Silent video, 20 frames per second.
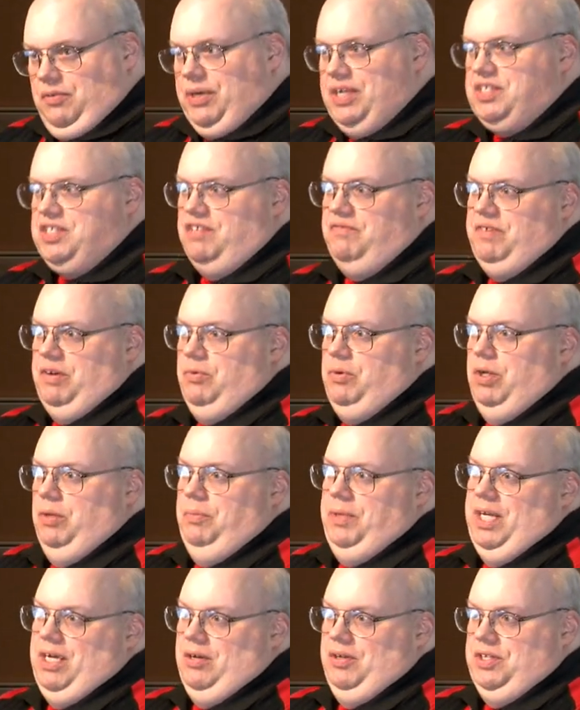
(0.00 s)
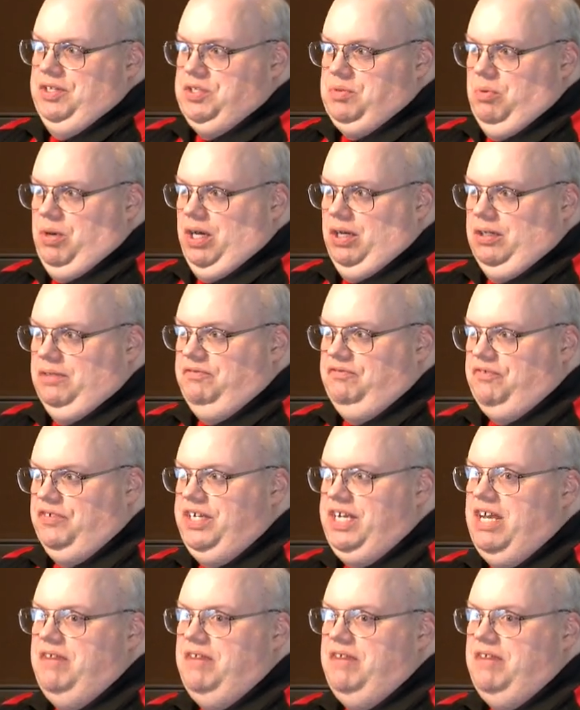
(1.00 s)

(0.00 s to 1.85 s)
rest of it will be out as well. Free